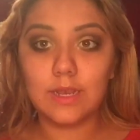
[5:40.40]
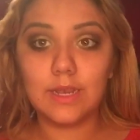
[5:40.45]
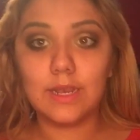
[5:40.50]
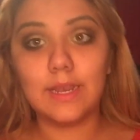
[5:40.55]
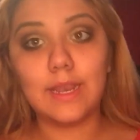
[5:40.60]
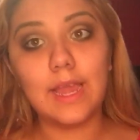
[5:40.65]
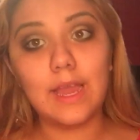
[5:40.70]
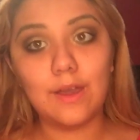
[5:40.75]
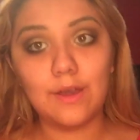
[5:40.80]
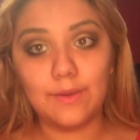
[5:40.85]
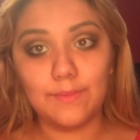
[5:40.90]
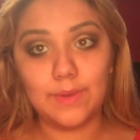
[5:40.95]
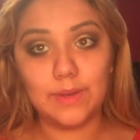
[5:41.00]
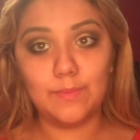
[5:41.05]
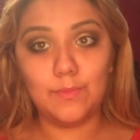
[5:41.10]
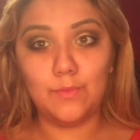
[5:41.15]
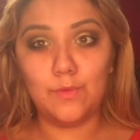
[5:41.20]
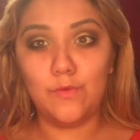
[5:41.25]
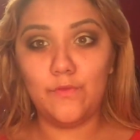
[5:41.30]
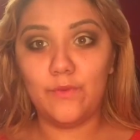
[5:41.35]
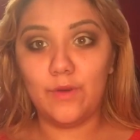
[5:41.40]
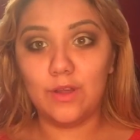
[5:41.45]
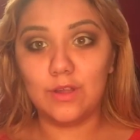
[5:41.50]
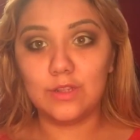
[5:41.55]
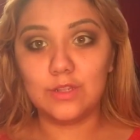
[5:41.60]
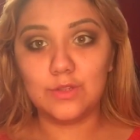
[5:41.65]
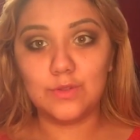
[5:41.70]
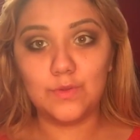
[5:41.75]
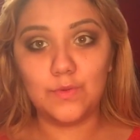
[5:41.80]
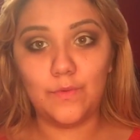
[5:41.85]
Now I'm gonna move on
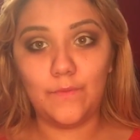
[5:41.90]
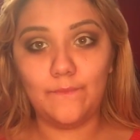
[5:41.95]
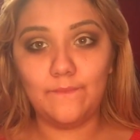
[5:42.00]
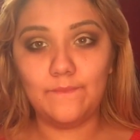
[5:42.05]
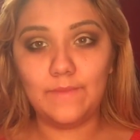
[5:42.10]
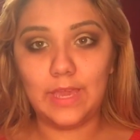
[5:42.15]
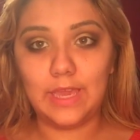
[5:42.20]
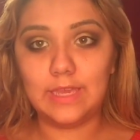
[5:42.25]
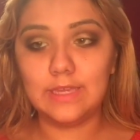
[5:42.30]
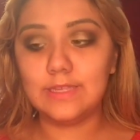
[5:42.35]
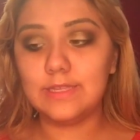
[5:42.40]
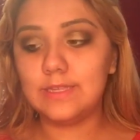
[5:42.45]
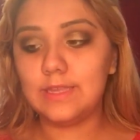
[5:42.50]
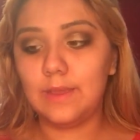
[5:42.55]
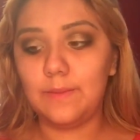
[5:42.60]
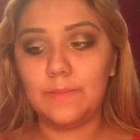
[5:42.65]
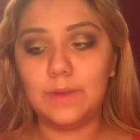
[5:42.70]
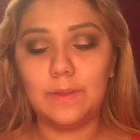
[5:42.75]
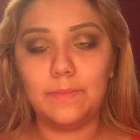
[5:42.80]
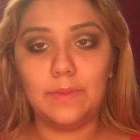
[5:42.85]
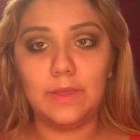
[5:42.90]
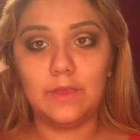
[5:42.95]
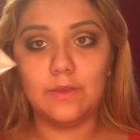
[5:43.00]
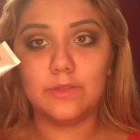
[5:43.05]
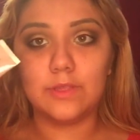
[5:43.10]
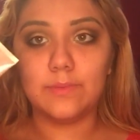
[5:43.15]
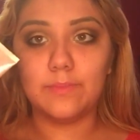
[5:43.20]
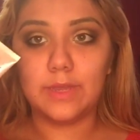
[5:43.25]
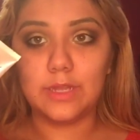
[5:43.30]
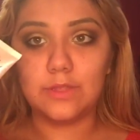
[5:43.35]
to face. I'm gonna be
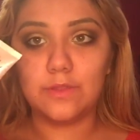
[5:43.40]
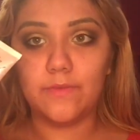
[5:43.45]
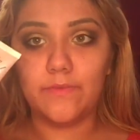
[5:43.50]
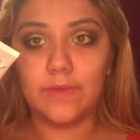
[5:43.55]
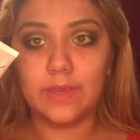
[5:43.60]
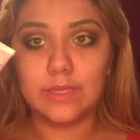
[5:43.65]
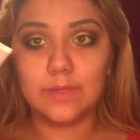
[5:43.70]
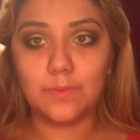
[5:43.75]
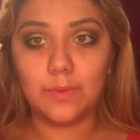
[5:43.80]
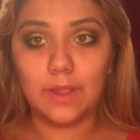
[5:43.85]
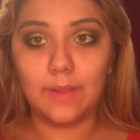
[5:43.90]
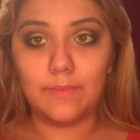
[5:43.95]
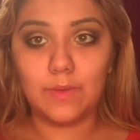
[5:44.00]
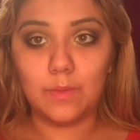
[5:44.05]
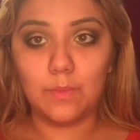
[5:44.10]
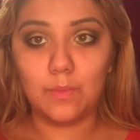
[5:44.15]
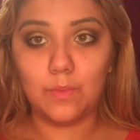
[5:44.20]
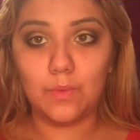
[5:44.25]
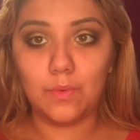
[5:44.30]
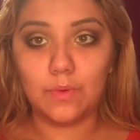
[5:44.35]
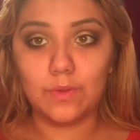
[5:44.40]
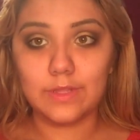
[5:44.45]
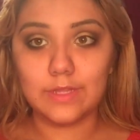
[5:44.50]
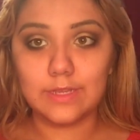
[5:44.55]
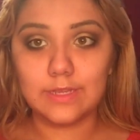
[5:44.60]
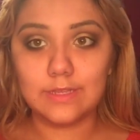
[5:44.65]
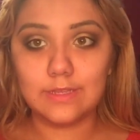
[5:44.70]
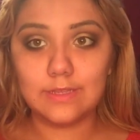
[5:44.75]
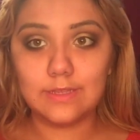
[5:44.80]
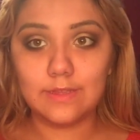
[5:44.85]
using my Too Faced Primed and
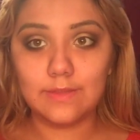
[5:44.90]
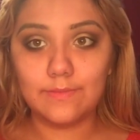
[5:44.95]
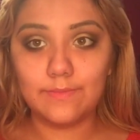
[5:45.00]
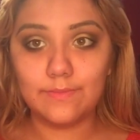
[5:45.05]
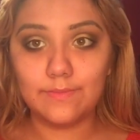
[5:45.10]
Poreless,